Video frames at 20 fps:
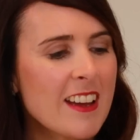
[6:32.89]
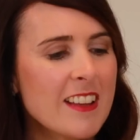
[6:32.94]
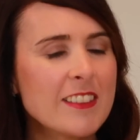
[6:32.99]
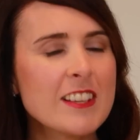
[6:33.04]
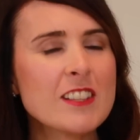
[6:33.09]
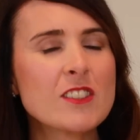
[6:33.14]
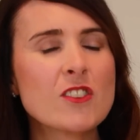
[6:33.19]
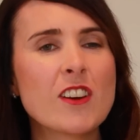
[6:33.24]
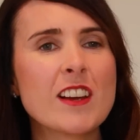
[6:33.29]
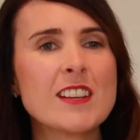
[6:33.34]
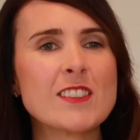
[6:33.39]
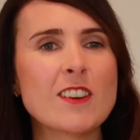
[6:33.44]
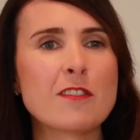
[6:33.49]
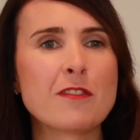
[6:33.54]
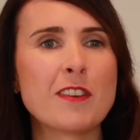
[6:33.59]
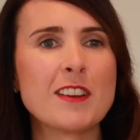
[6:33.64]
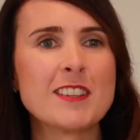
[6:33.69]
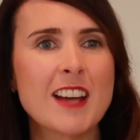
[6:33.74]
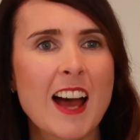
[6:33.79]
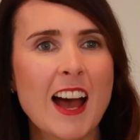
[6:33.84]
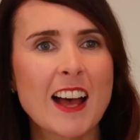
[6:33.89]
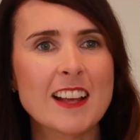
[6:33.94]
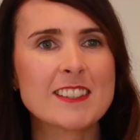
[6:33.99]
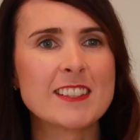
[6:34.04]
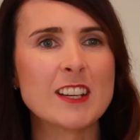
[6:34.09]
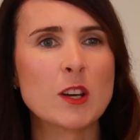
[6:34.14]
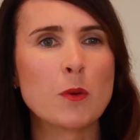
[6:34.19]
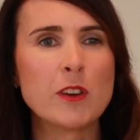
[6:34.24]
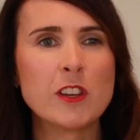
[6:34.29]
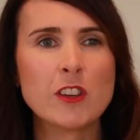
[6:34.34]
These cookies are
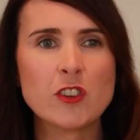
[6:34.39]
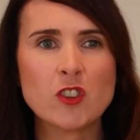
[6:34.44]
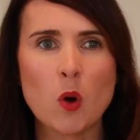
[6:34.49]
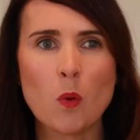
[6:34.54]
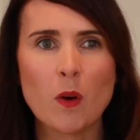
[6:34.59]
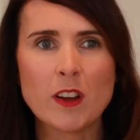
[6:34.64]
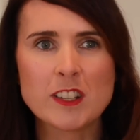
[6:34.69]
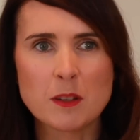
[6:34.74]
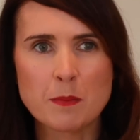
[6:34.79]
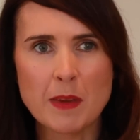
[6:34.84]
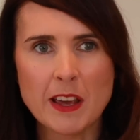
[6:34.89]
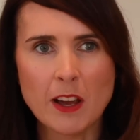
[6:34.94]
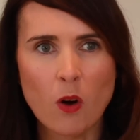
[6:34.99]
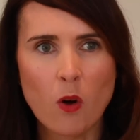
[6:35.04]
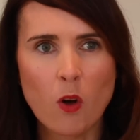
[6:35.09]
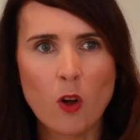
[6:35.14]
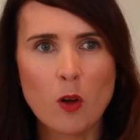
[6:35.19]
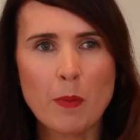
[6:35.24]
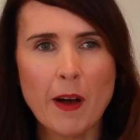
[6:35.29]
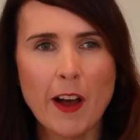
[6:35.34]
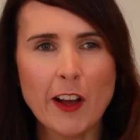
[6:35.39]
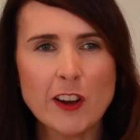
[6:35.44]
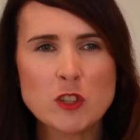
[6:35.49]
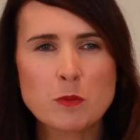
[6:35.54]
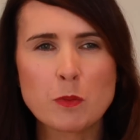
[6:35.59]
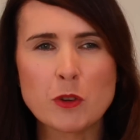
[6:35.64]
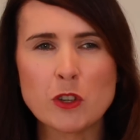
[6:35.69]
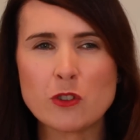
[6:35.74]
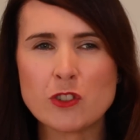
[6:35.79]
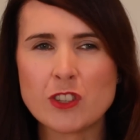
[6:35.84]
fantastic when you don't want to make a whole
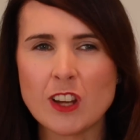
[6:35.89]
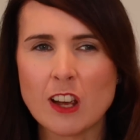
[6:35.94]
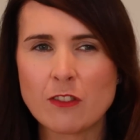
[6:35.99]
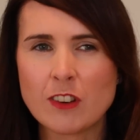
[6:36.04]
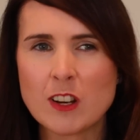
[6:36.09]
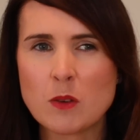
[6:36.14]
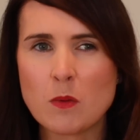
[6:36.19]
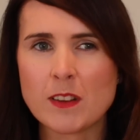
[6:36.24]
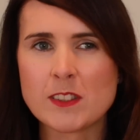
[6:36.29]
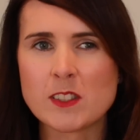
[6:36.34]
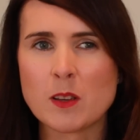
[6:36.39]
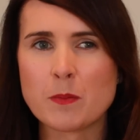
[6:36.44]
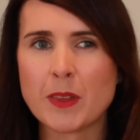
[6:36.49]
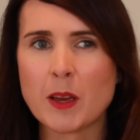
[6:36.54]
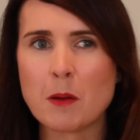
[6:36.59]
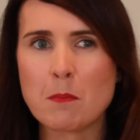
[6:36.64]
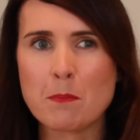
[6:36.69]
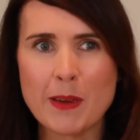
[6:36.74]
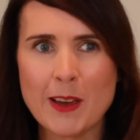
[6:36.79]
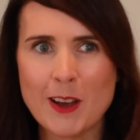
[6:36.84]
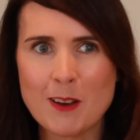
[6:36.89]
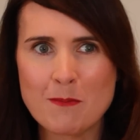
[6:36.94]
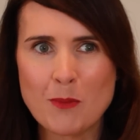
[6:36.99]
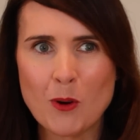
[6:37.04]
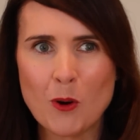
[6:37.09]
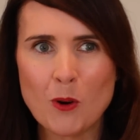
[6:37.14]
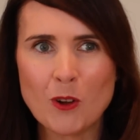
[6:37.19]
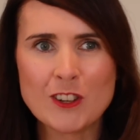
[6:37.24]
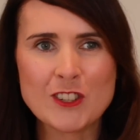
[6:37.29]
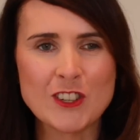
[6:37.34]
batch, but you definitely want something big and
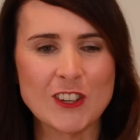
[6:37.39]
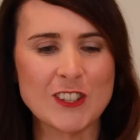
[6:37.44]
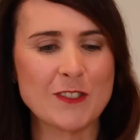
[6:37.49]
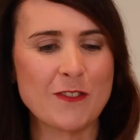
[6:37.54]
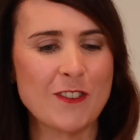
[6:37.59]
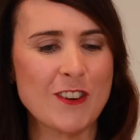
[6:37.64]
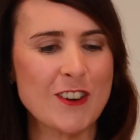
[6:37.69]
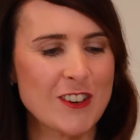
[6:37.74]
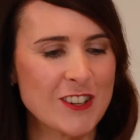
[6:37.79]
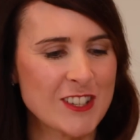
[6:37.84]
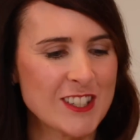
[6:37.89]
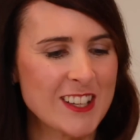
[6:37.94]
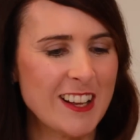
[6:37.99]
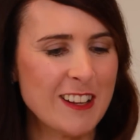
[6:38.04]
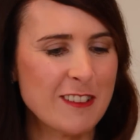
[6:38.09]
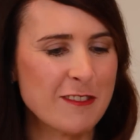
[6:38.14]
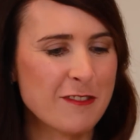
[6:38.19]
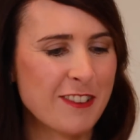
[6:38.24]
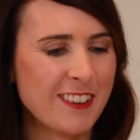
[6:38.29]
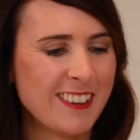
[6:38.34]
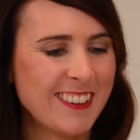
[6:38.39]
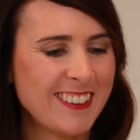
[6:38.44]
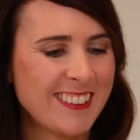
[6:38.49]
bold just for yourself.